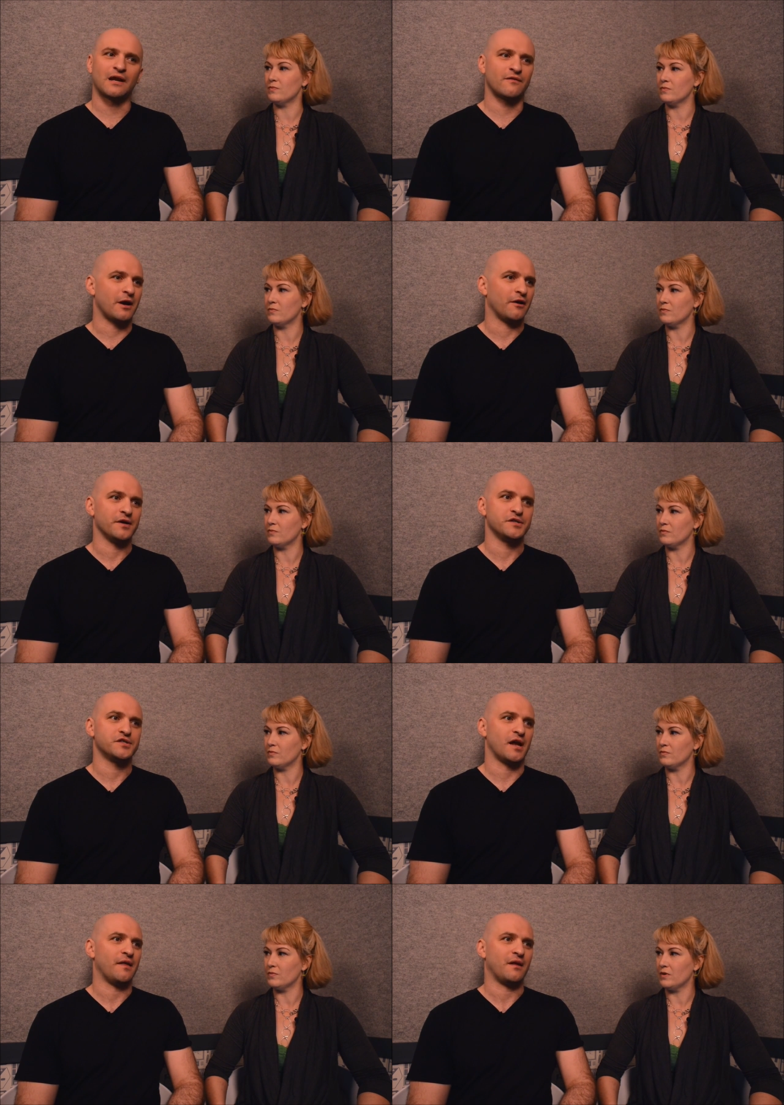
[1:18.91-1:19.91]
Speaker 1: out of a
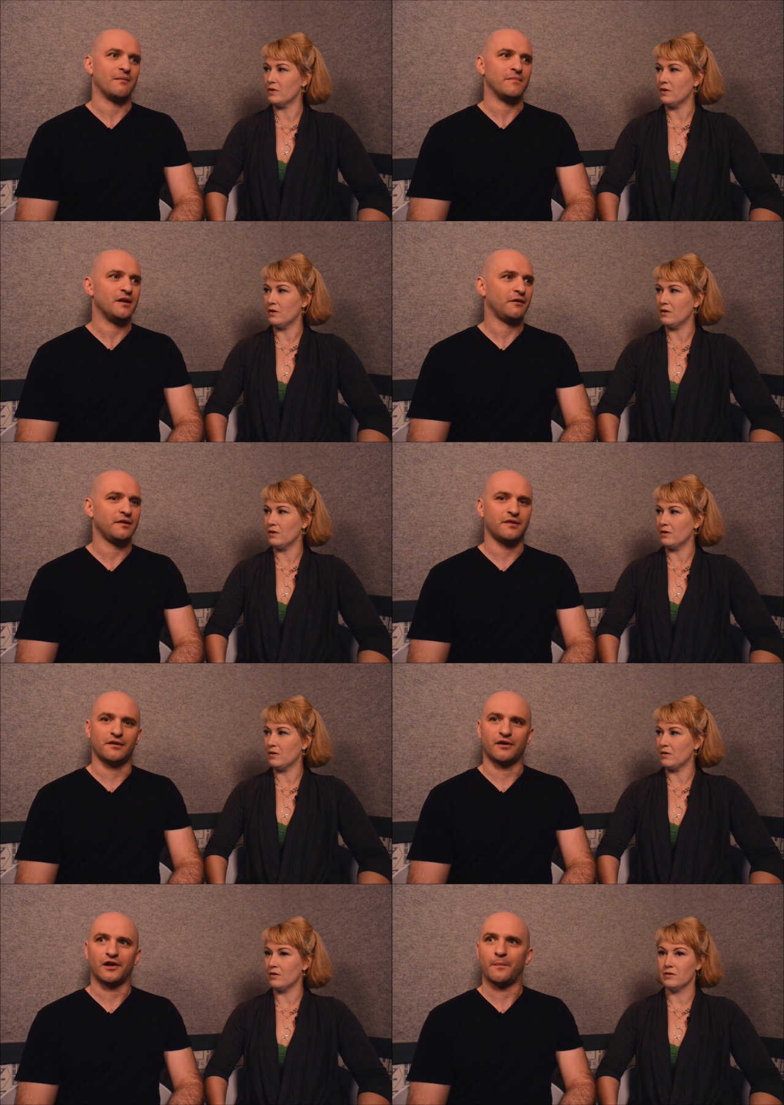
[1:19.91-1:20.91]
marriage and then immediately think
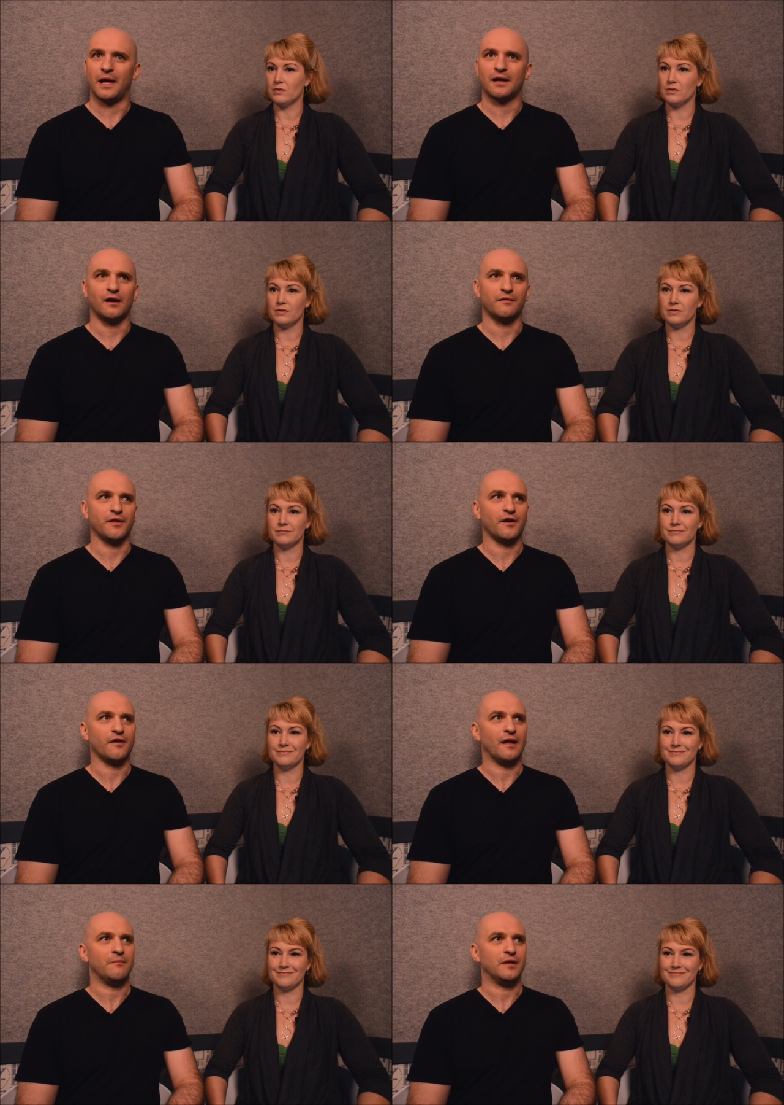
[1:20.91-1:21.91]
you're going to go back out there
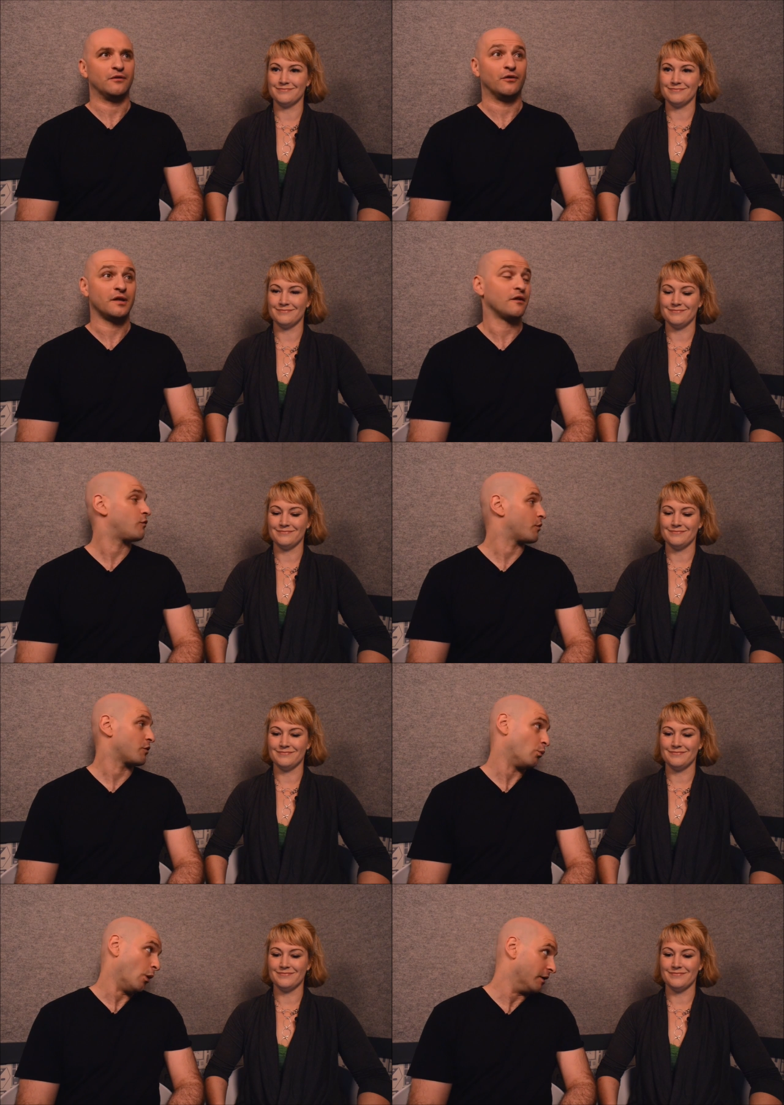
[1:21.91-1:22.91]
and be looking for
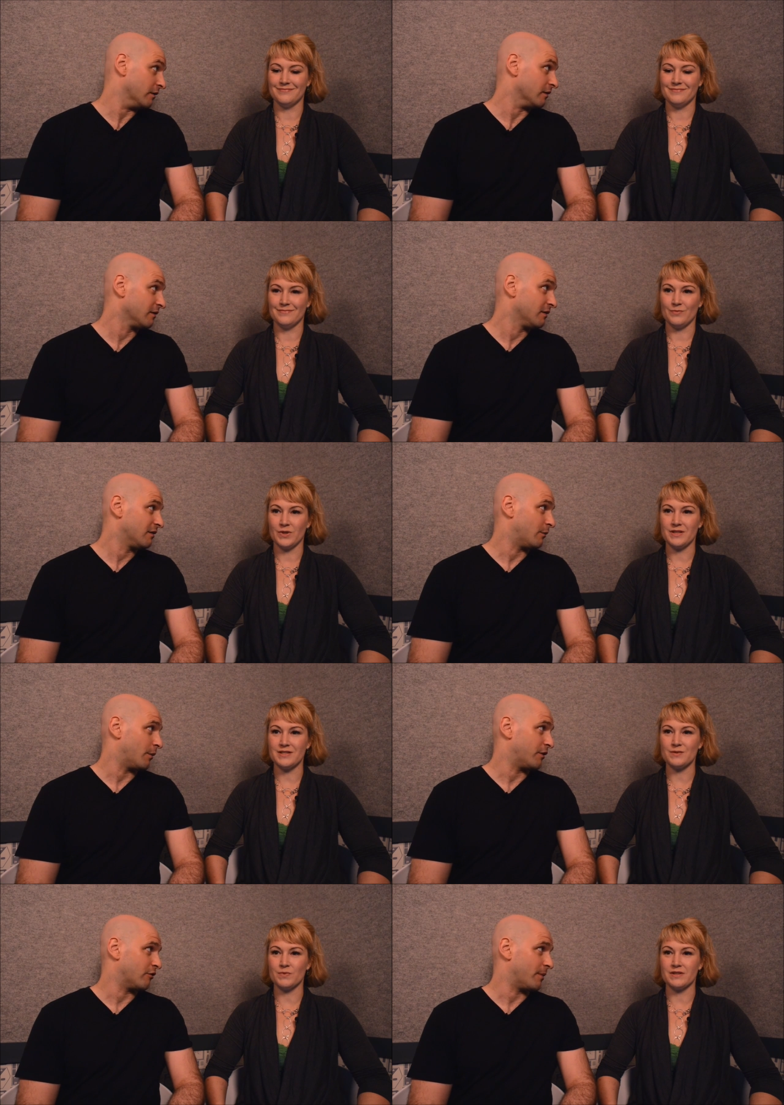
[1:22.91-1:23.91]
the one. Well,
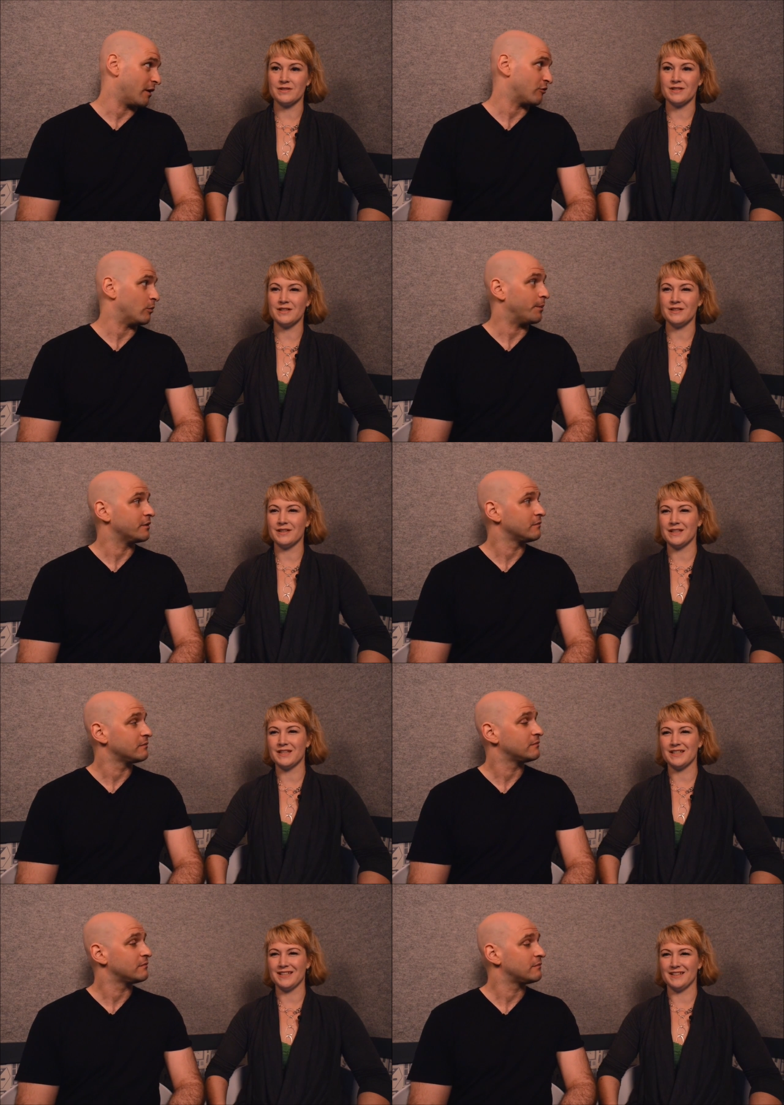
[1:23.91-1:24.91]
this is what see,
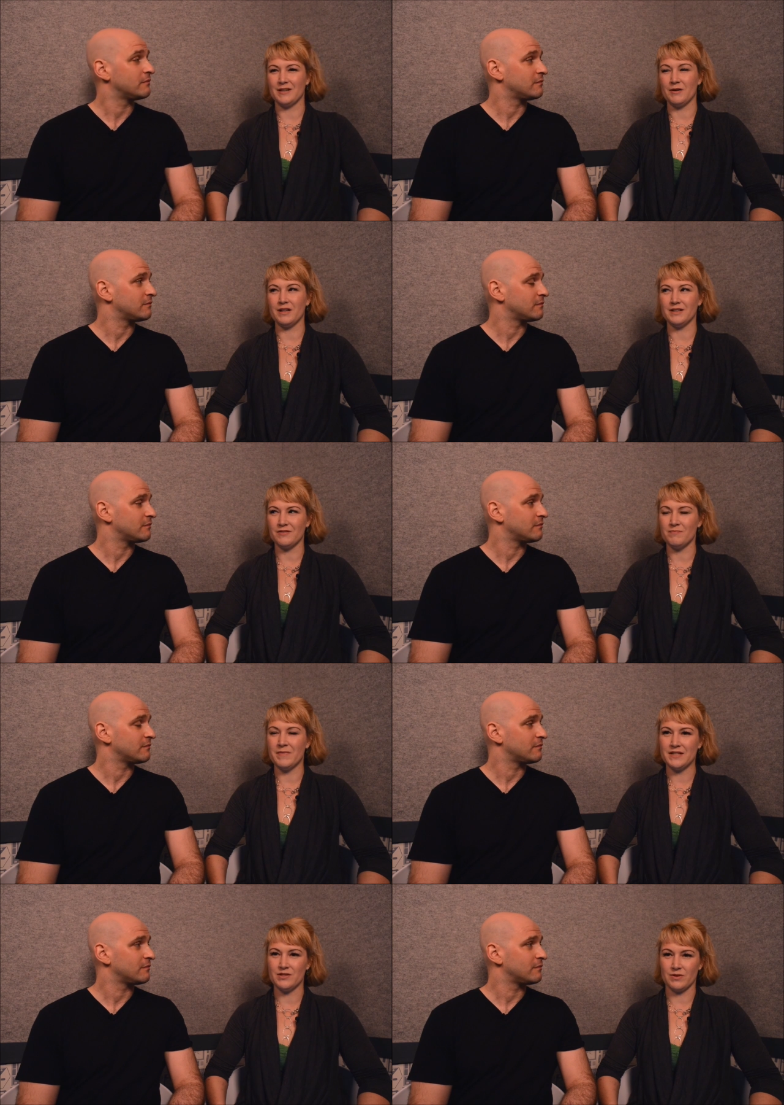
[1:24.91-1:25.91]
Speaker 2: yeah, a lot of
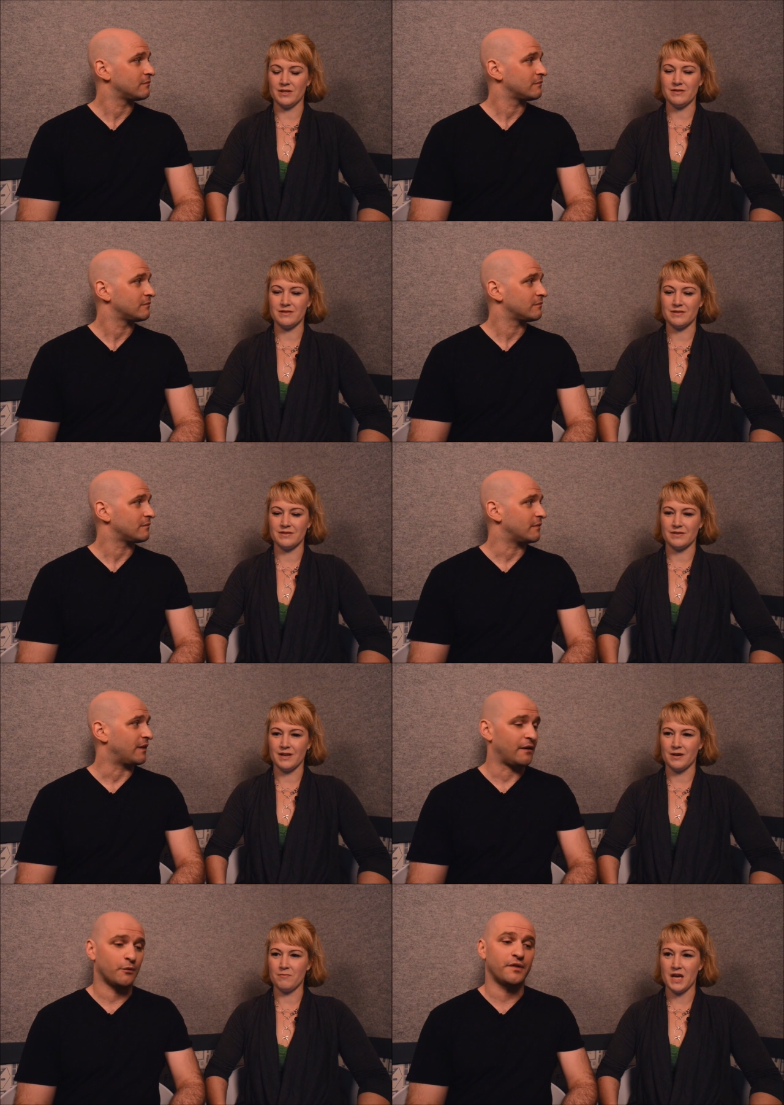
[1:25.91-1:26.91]
men do this.
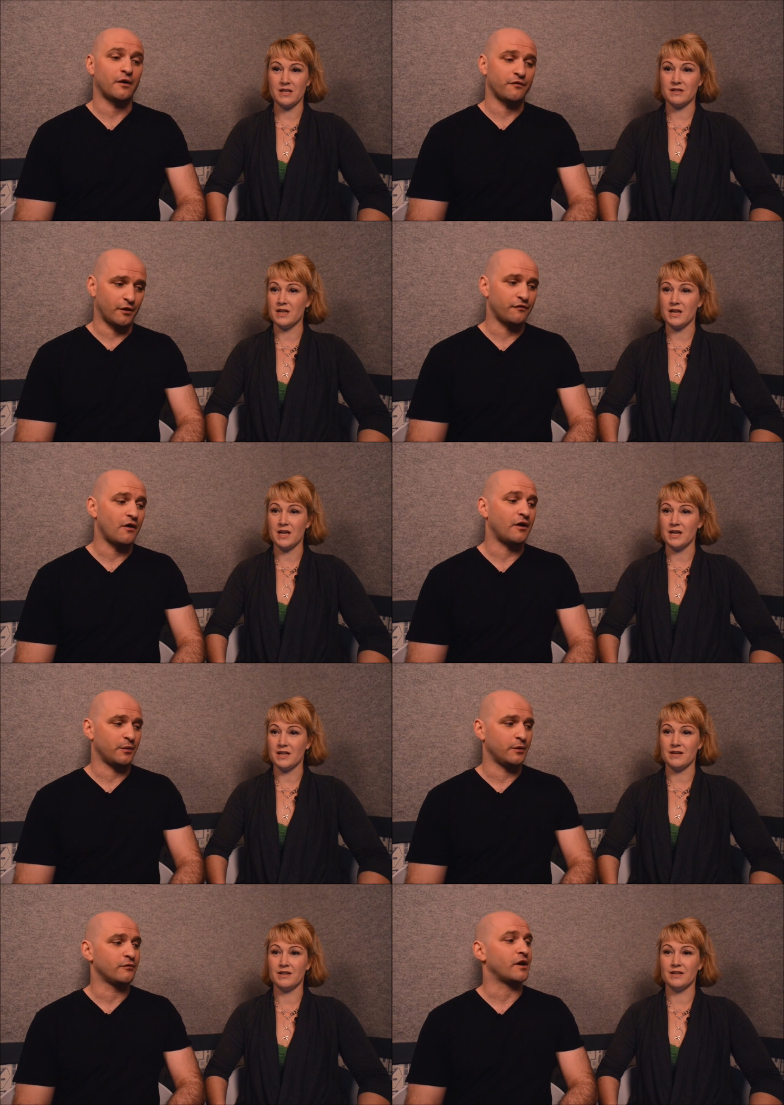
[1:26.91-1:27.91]
They um, well, they'll it,
Speaker 1: they'll fall
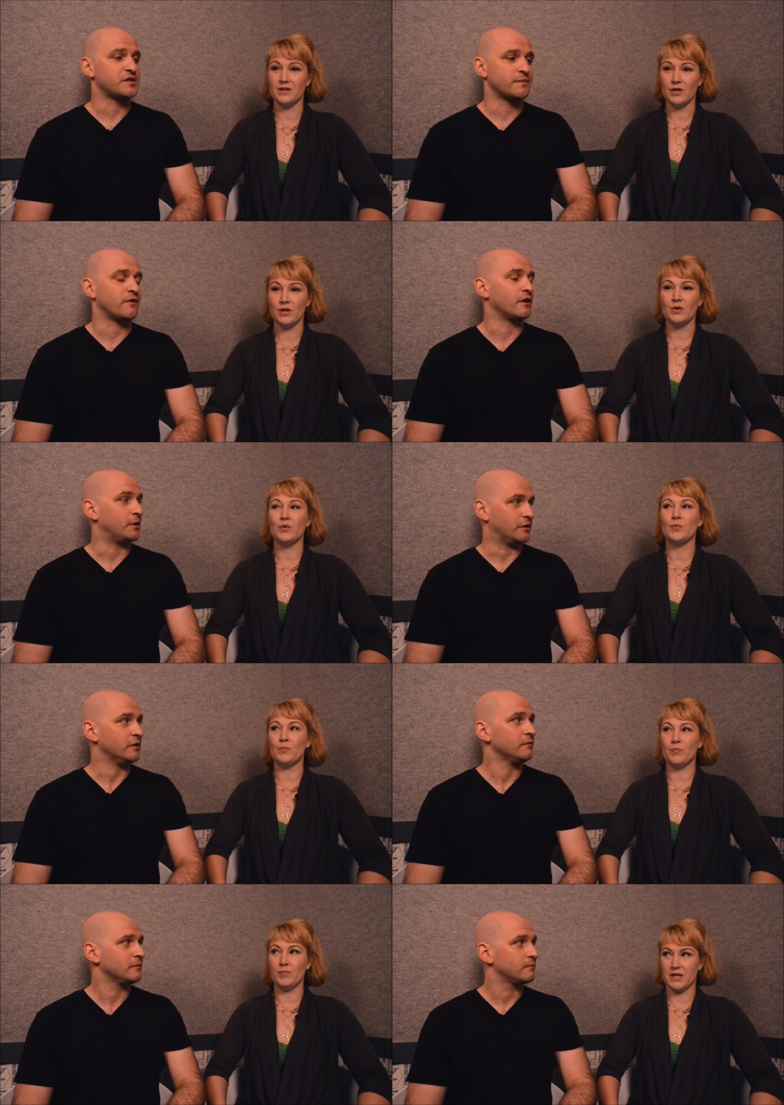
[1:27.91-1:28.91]
into a new relationship very quickly
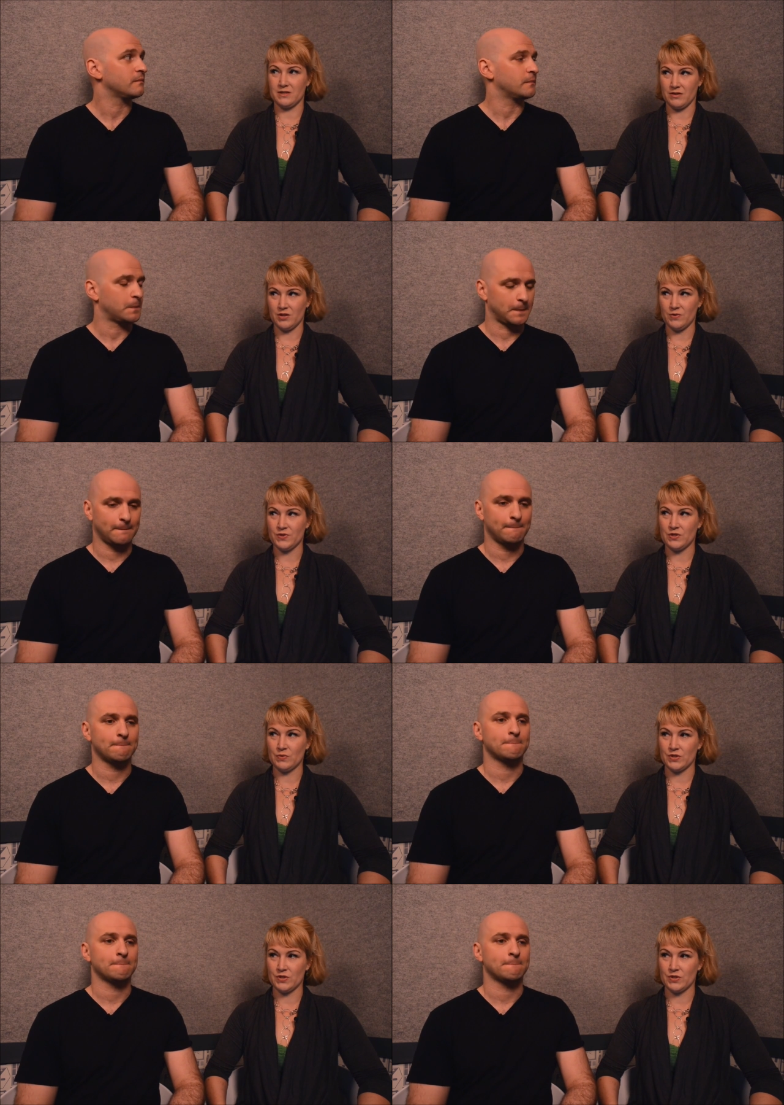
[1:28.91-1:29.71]
Speaker 2: because they're used to a